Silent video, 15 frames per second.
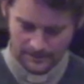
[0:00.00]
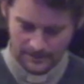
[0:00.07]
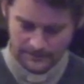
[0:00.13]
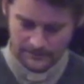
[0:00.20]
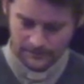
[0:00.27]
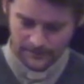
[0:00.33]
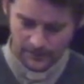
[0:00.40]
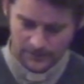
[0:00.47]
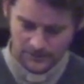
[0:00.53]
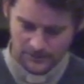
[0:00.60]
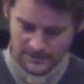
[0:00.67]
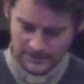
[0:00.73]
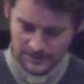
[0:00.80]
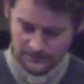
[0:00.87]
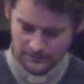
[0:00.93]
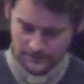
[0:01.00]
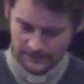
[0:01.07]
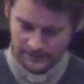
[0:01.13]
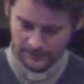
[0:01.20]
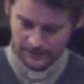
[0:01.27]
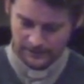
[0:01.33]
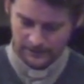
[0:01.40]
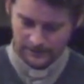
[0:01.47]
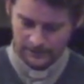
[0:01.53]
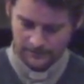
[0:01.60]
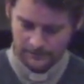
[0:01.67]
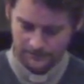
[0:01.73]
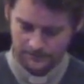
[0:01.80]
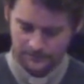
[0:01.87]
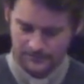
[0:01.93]
If you find yourself thinking,
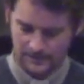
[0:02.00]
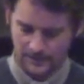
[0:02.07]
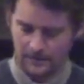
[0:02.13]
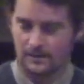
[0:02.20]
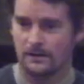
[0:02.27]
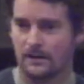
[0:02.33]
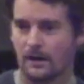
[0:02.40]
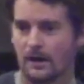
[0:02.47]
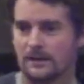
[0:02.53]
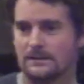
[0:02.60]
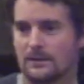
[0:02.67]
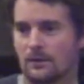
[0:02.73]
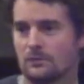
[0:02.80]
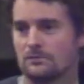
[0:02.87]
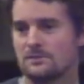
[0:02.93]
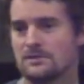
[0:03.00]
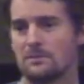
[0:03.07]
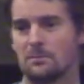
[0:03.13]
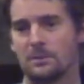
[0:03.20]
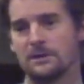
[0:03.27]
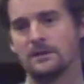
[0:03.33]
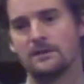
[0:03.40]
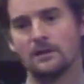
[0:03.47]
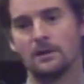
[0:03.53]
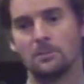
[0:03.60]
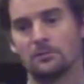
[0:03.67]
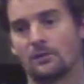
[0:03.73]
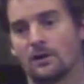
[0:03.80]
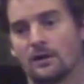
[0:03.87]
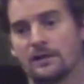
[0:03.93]
I long to be a
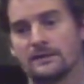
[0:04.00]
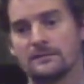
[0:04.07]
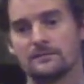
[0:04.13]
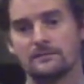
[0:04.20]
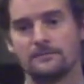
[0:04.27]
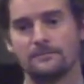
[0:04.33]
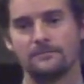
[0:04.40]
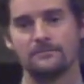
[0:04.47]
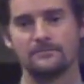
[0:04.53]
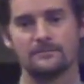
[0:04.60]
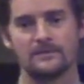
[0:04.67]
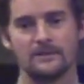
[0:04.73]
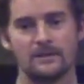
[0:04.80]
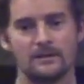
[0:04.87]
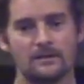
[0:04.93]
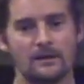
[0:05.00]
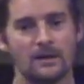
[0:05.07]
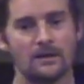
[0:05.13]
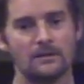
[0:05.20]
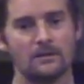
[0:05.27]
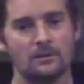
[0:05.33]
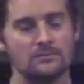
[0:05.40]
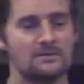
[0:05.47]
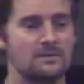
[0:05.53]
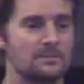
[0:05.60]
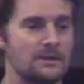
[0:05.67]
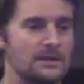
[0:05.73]
bride, I long to